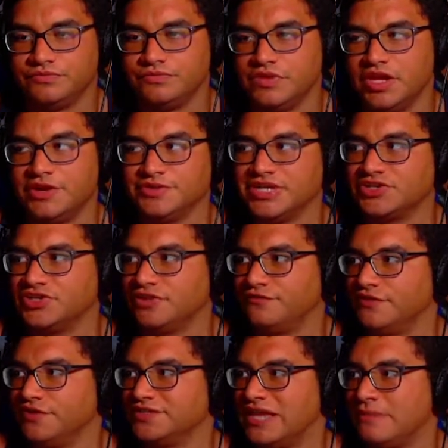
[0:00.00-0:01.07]
And it was actually the
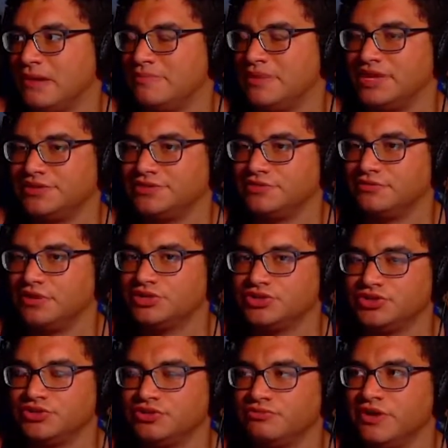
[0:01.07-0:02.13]
first time I beat it too, and I just
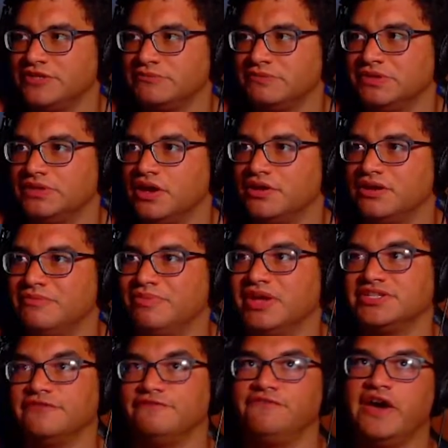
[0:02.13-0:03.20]
couldn't wait to be done. And plus,
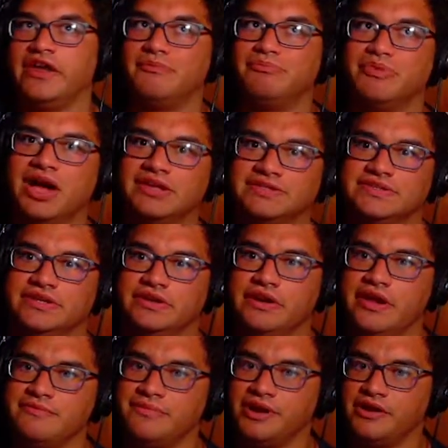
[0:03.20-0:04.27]
the final boss is a
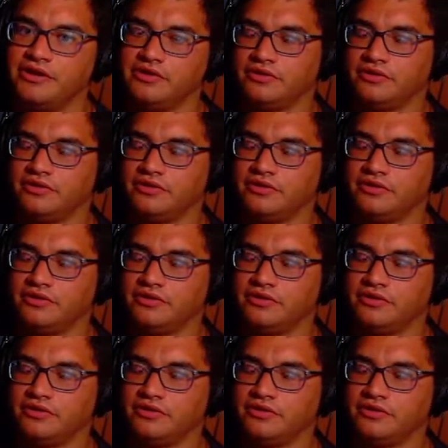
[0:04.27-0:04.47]
nightmare.